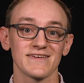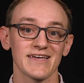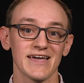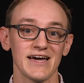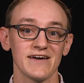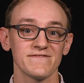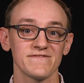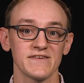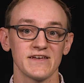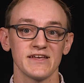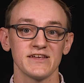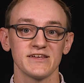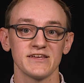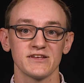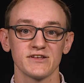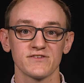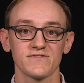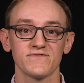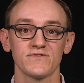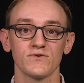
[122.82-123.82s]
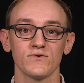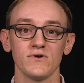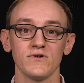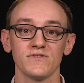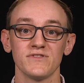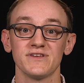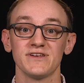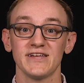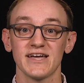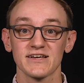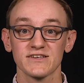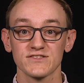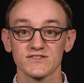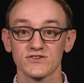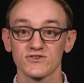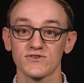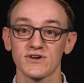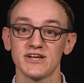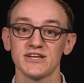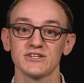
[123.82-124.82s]
the caffeine needed to fuel the next
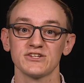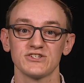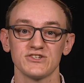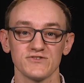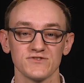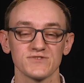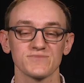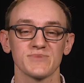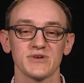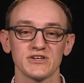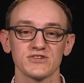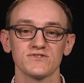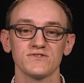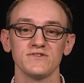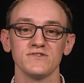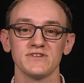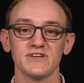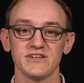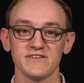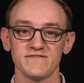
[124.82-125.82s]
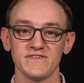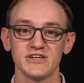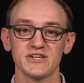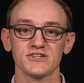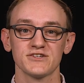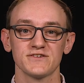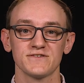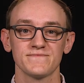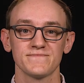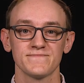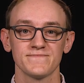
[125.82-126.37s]
great geospatial innovation.